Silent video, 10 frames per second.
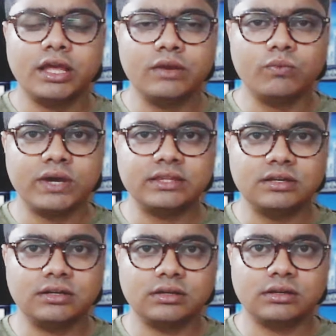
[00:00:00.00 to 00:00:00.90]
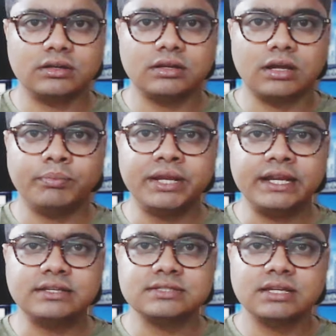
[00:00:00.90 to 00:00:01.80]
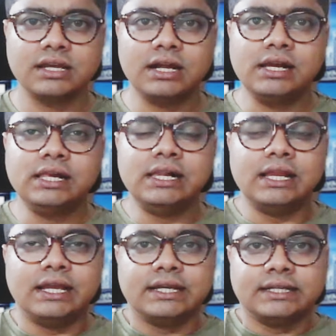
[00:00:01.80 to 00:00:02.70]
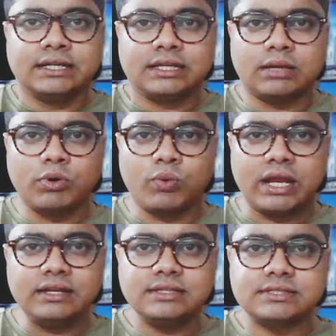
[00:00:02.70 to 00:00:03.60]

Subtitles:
In weather updates, number 1,